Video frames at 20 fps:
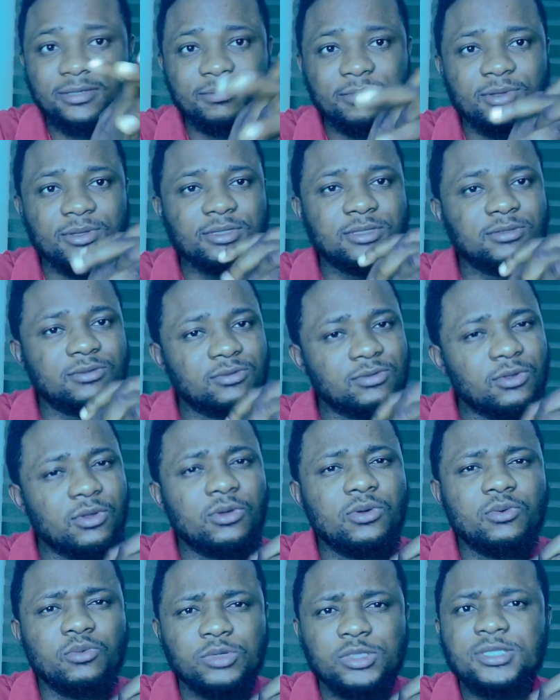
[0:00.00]
but
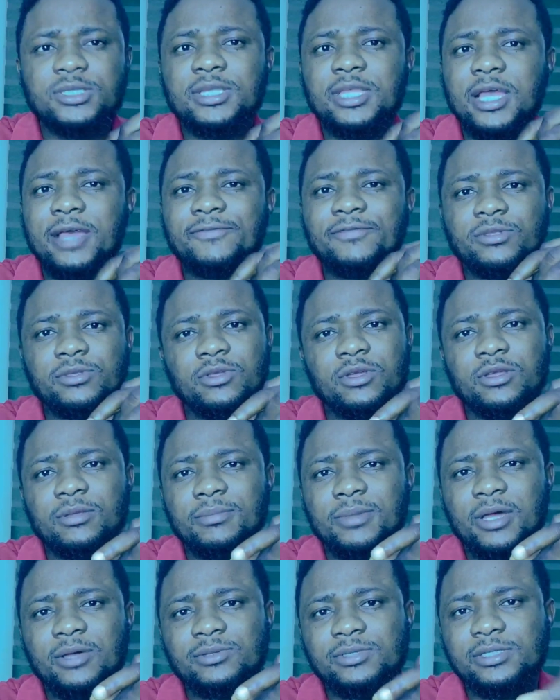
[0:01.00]
no, we still have to talk
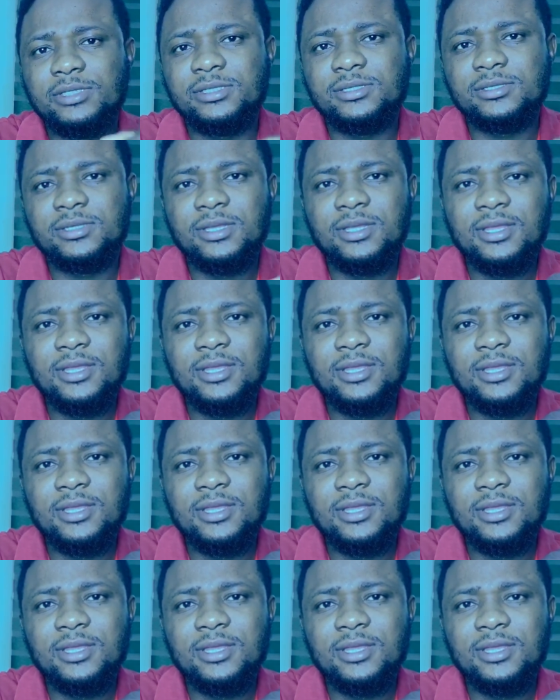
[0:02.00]
about it.